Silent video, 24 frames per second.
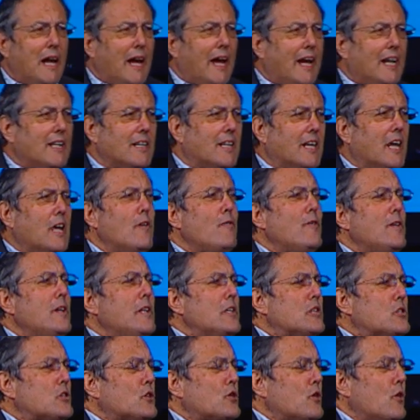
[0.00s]
And given
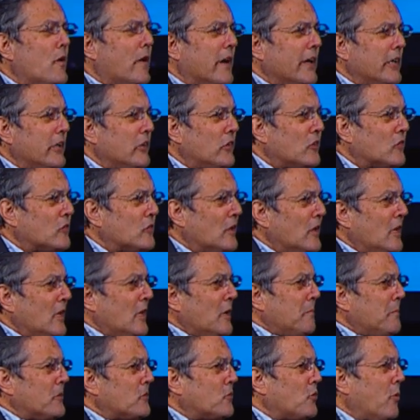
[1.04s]
a choice
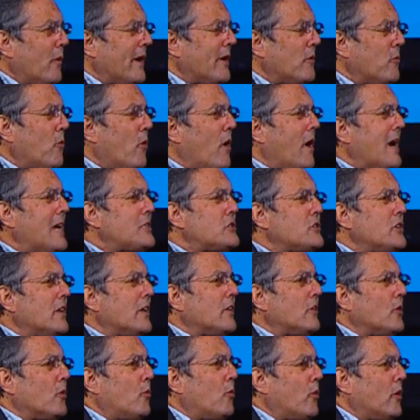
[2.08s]
between
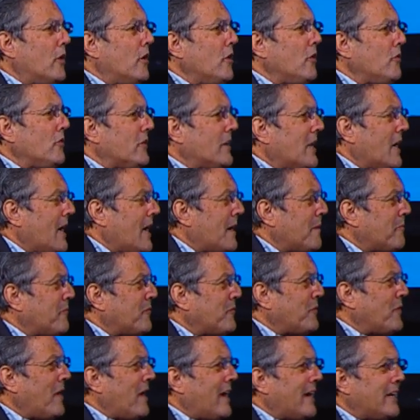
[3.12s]
watching the World Cup
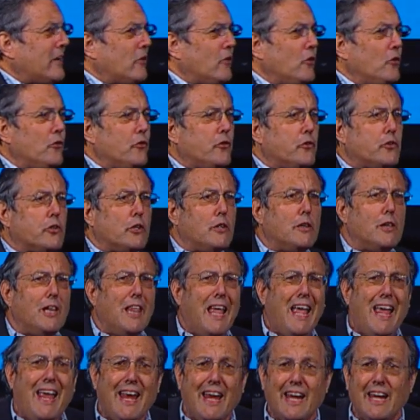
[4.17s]
finals
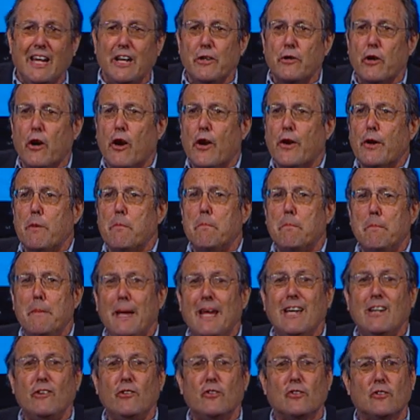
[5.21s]
delayed on a
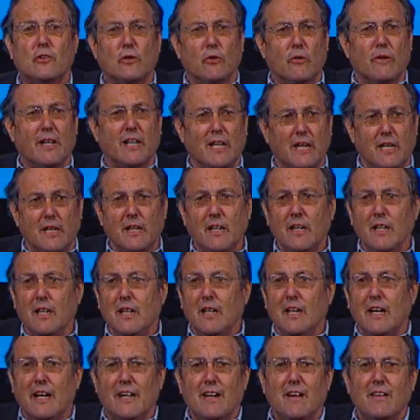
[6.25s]
big screen,
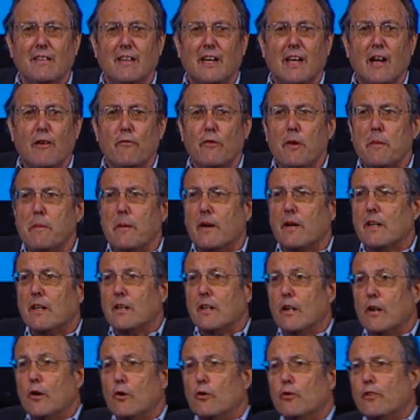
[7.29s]
and I think everybody
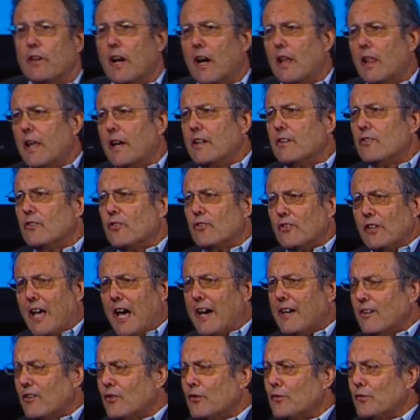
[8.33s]
knows how
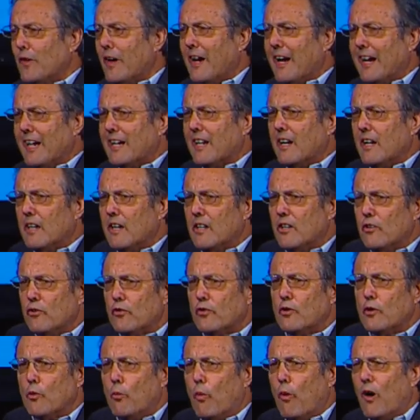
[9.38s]
unsatisfying it is
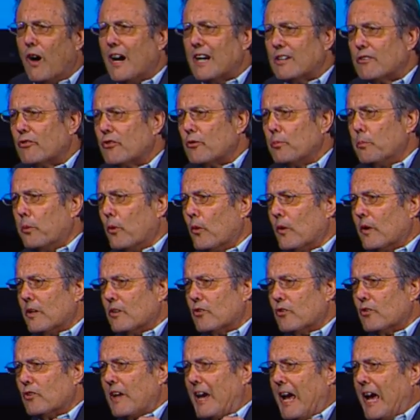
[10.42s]
to watch
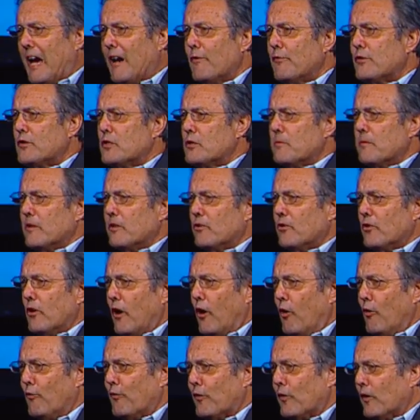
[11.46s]
sports after it's
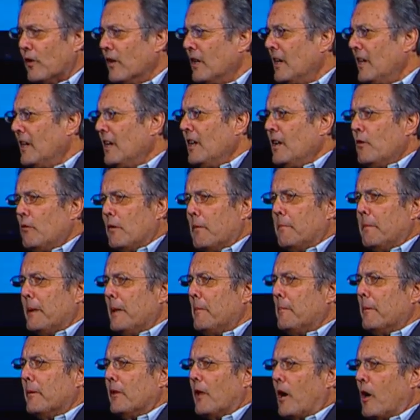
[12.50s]
over when
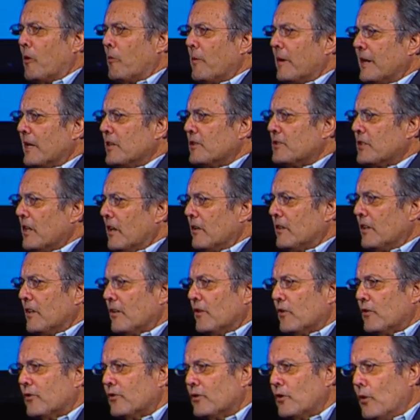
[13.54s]
people already tell you
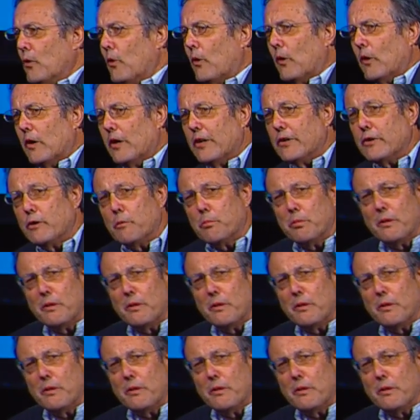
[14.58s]
the score and you